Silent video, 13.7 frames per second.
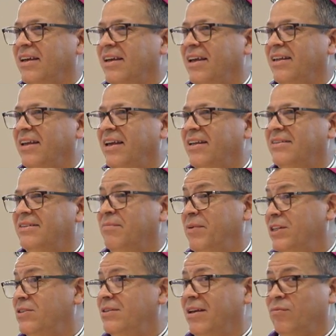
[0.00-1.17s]

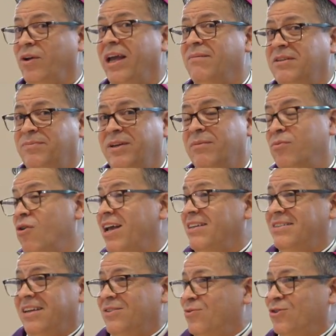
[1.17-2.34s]
We have to pay a
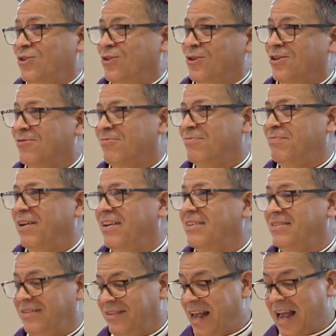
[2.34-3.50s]
price, that's for sure. But
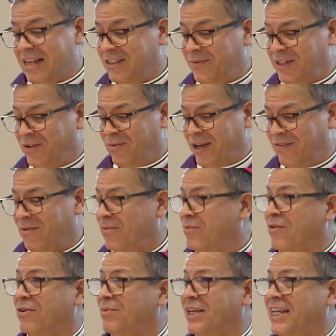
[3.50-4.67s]
that has been the way from the
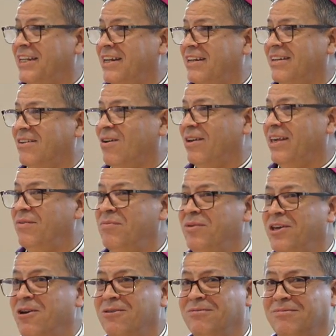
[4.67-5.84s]
very beginning, even
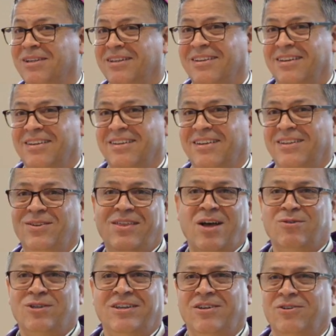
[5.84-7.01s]
beyond
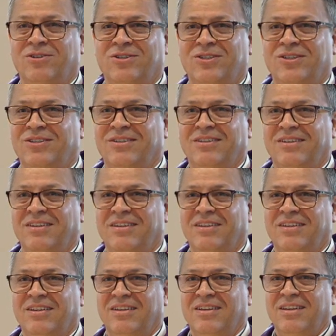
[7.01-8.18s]
2,000 years.
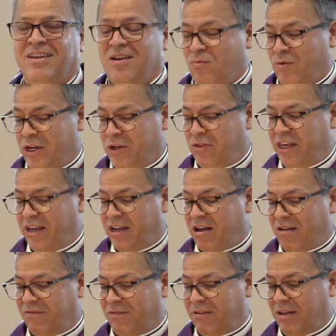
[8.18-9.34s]
When you think
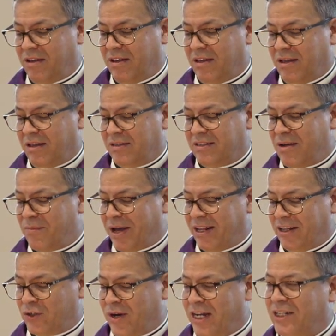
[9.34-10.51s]
of somebody
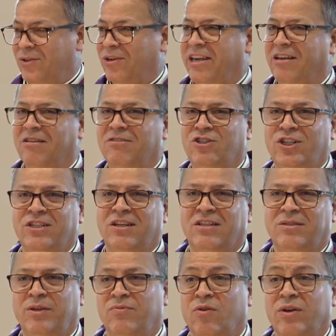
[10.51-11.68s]
trying to kill
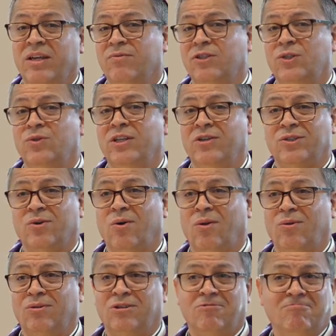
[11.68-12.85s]
Jesus before he was 2 years
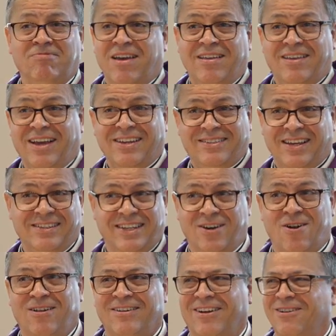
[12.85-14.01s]
old, it says it
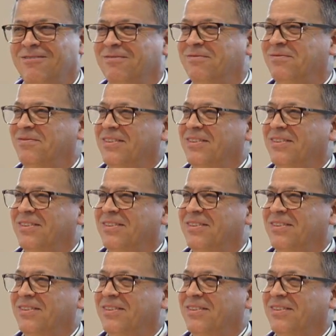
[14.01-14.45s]
all, no?